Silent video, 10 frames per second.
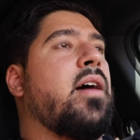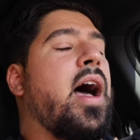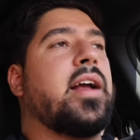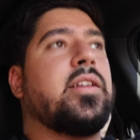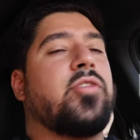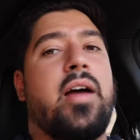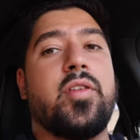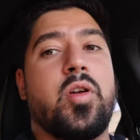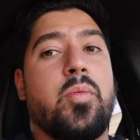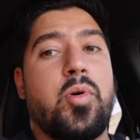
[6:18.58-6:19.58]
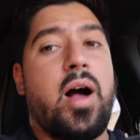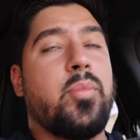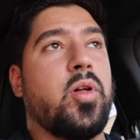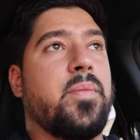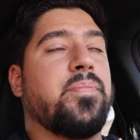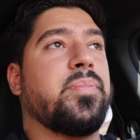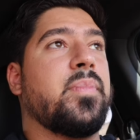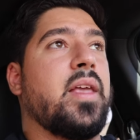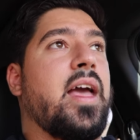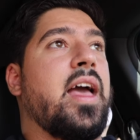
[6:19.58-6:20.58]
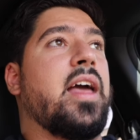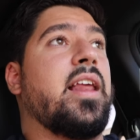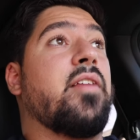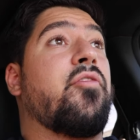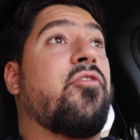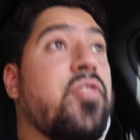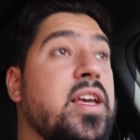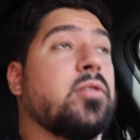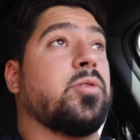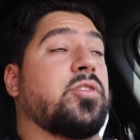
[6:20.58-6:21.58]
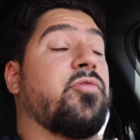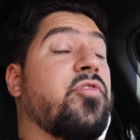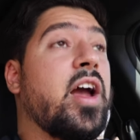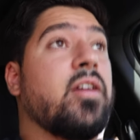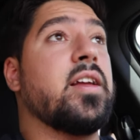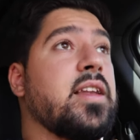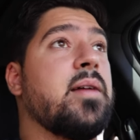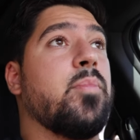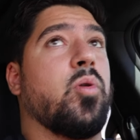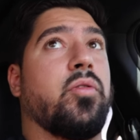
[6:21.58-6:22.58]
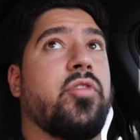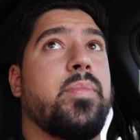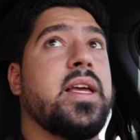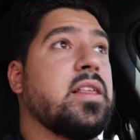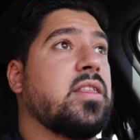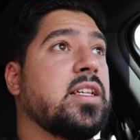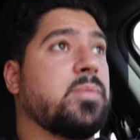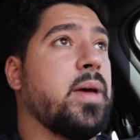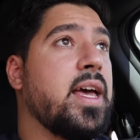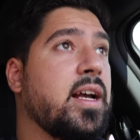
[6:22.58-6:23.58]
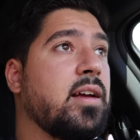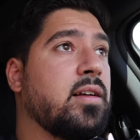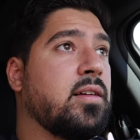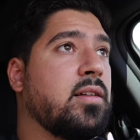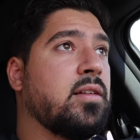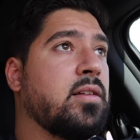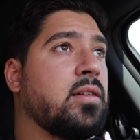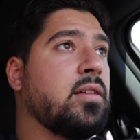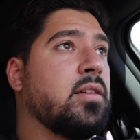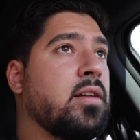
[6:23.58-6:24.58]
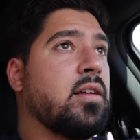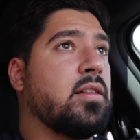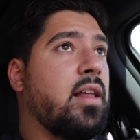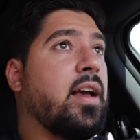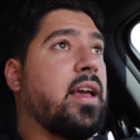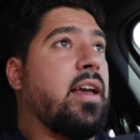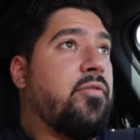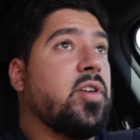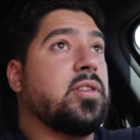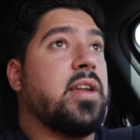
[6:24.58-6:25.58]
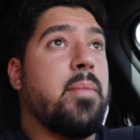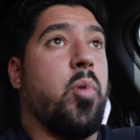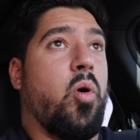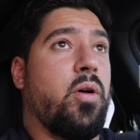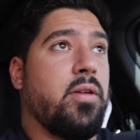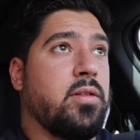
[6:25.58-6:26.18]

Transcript: I can drive it no problem, and it feels very nimble for being this big. Like, it feels nimble.